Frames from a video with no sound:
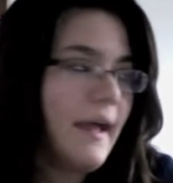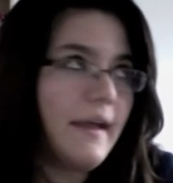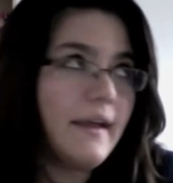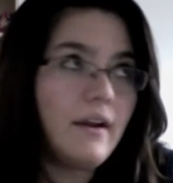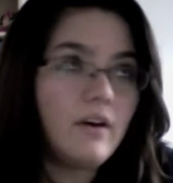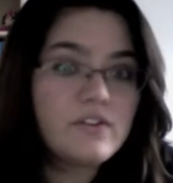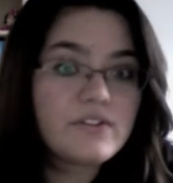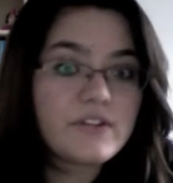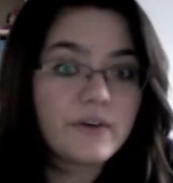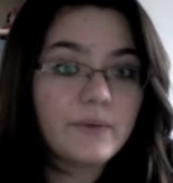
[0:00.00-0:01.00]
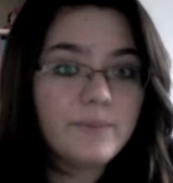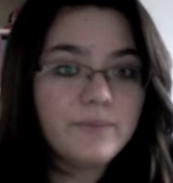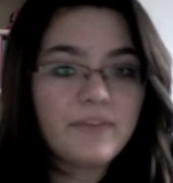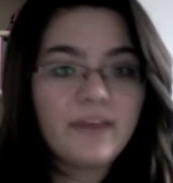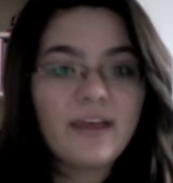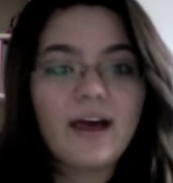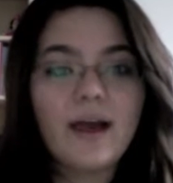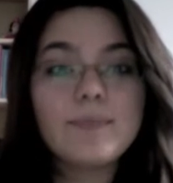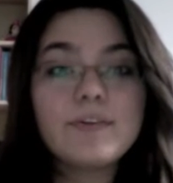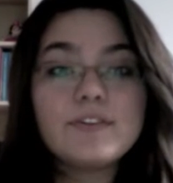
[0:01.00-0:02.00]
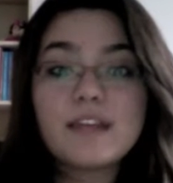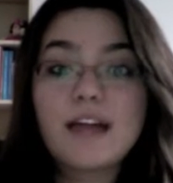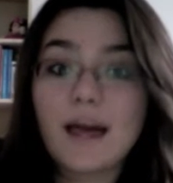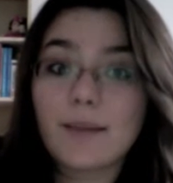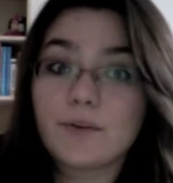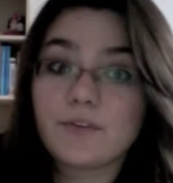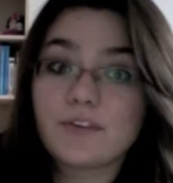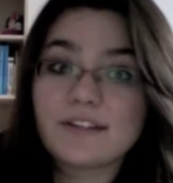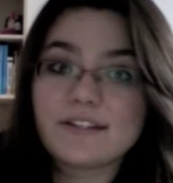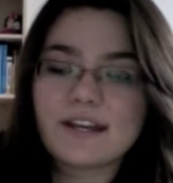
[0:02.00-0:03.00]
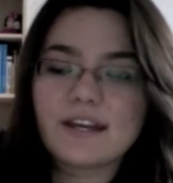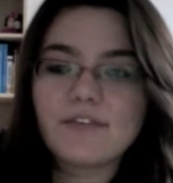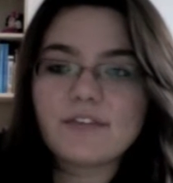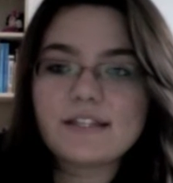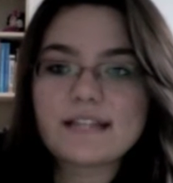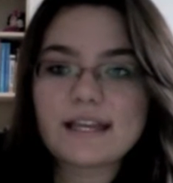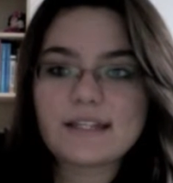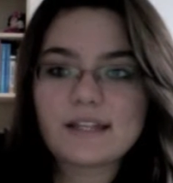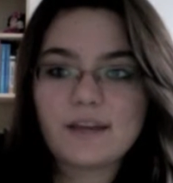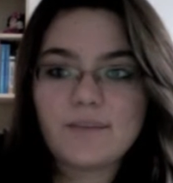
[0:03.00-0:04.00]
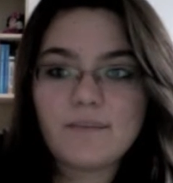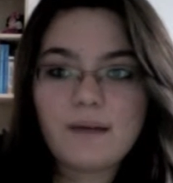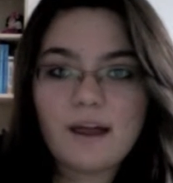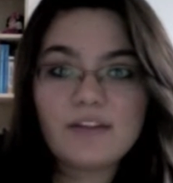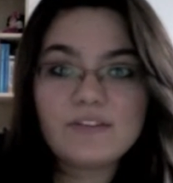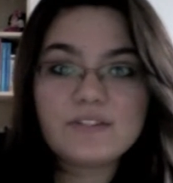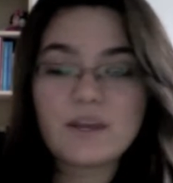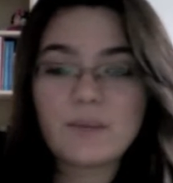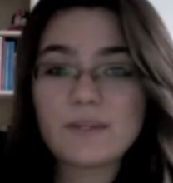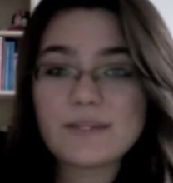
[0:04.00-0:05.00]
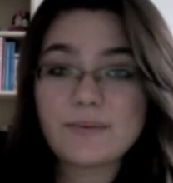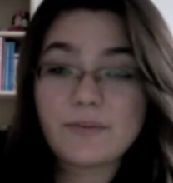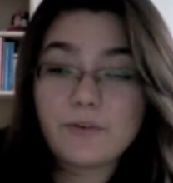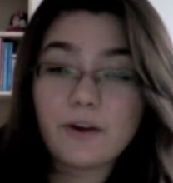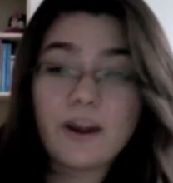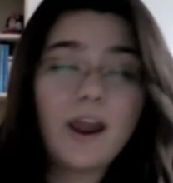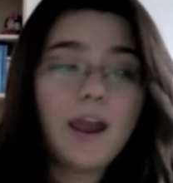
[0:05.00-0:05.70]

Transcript: and also, I'm using iMovie today for the second time. I used it once before.